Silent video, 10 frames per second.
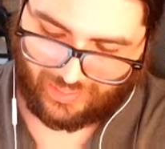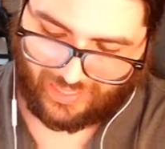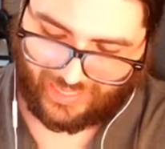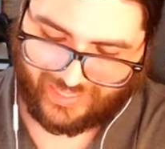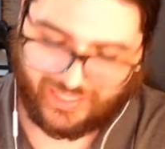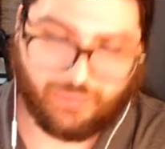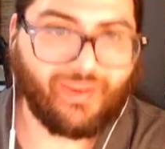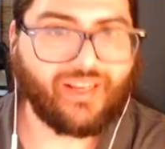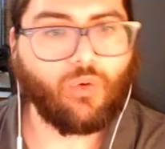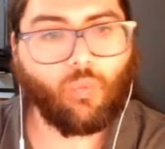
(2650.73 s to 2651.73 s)
I can
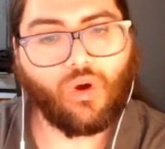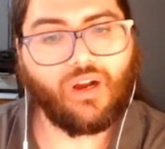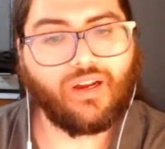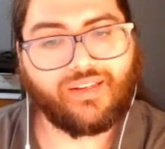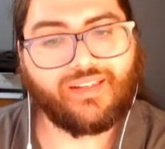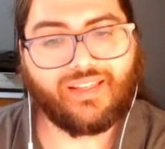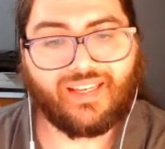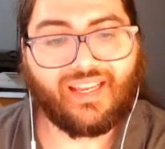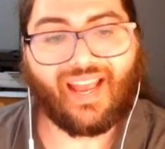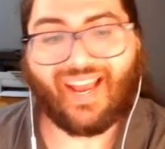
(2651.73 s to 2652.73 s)
make a one
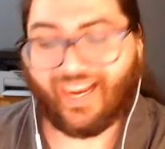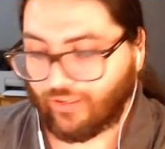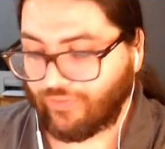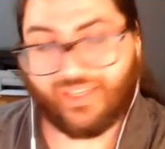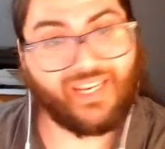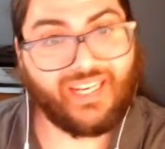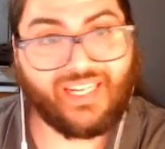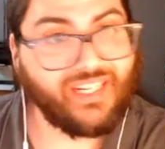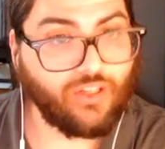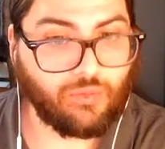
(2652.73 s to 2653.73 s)
out of
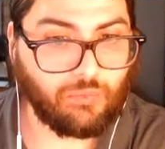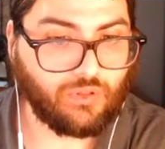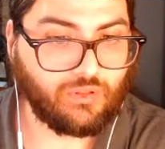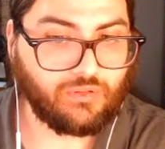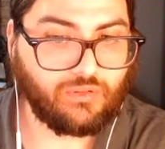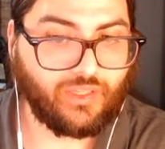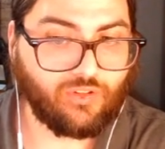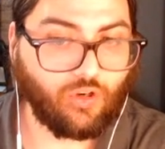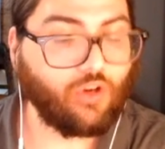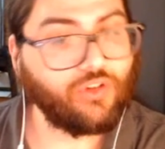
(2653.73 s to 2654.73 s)
any number
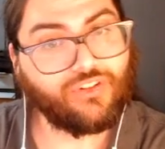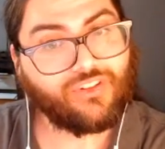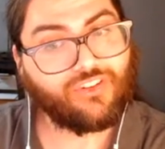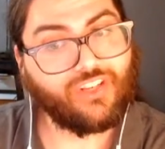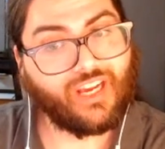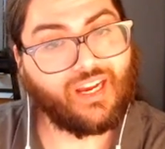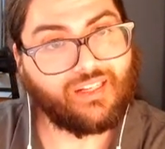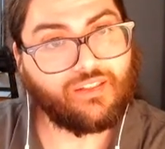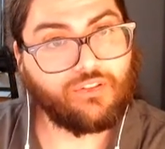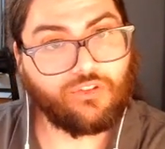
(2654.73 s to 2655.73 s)
as long as it's
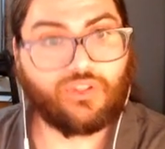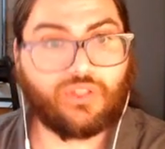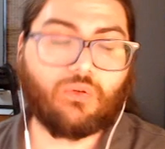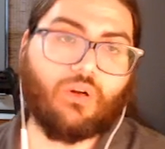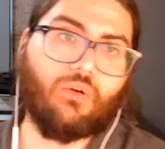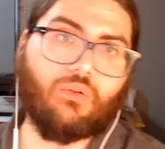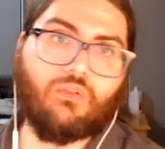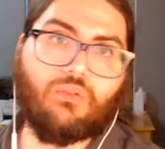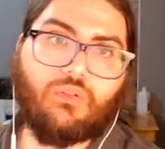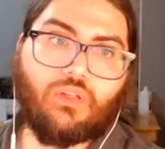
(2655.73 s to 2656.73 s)
not zero.
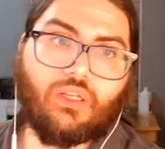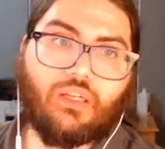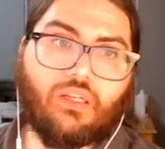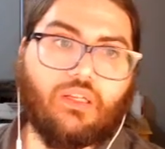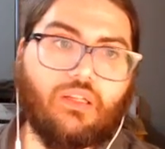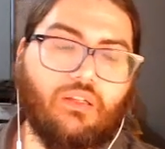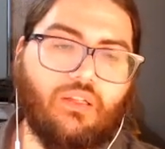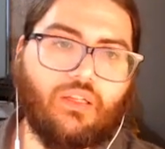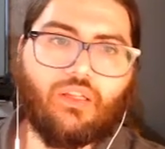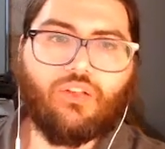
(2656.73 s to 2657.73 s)

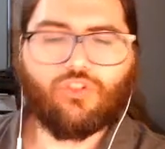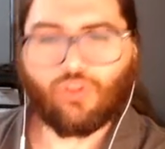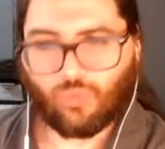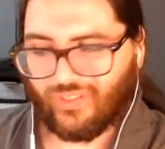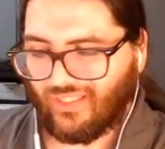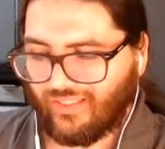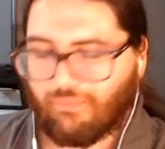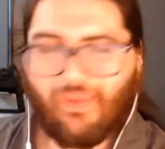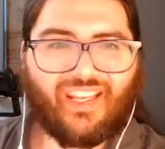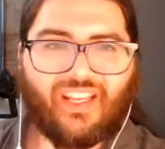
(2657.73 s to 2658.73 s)
So really,
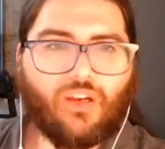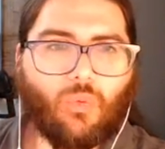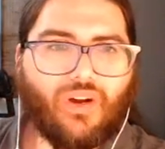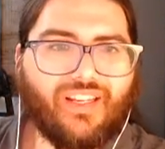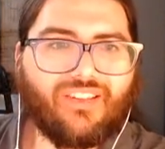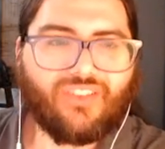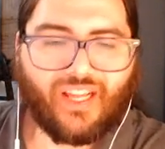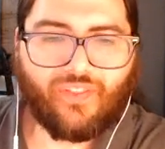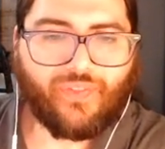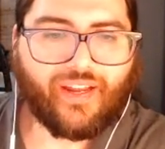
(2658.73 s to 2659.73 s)
making a one is
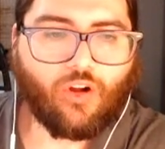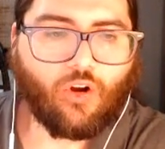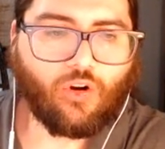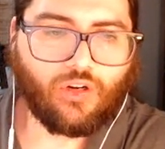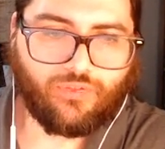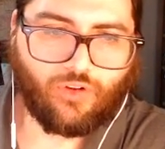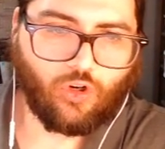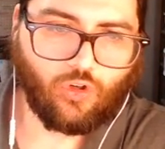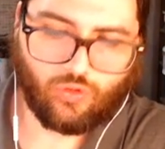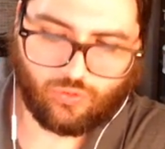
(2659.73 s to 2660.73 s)
not that hard of a
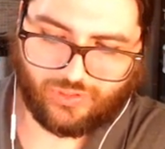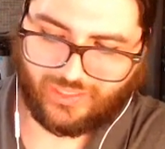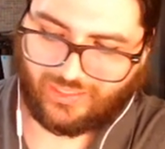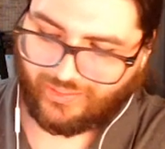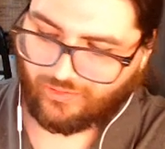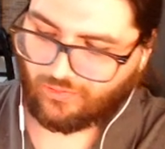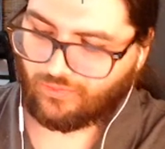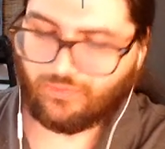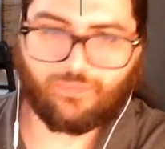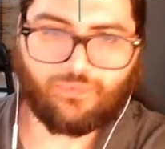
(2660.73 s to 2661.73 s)
hurdle to clear